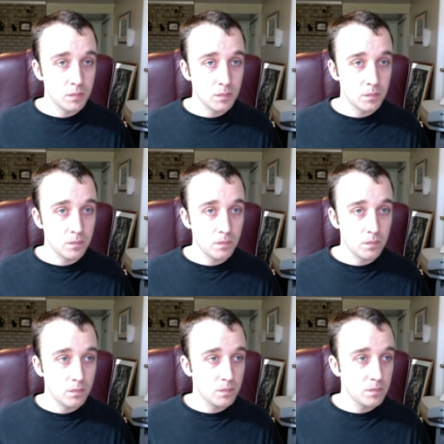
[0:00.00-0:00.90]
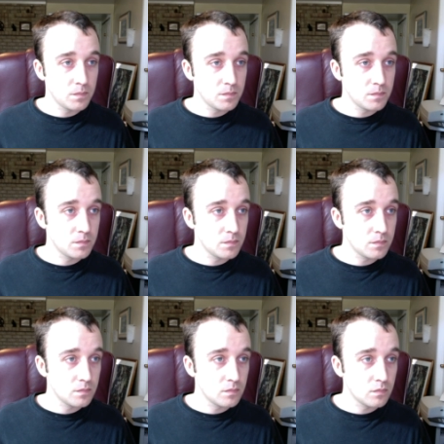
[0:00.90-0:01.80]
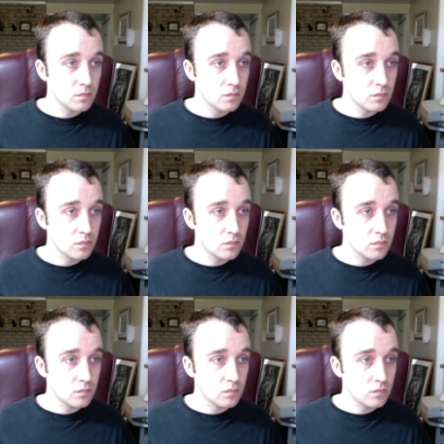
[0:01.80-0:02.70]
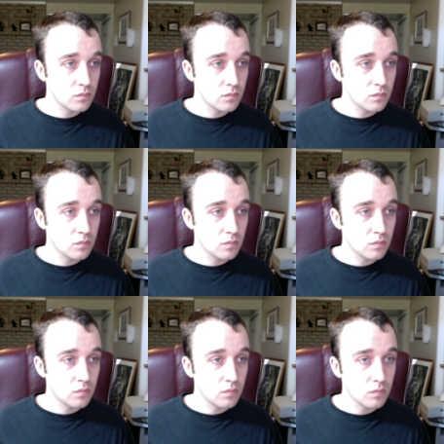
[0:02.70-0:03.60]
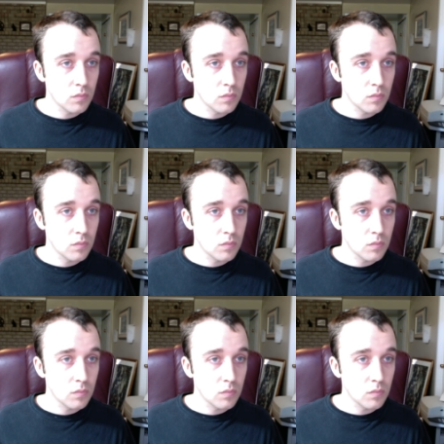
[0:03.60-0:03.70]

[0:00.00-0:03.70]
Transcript: (no one is talking)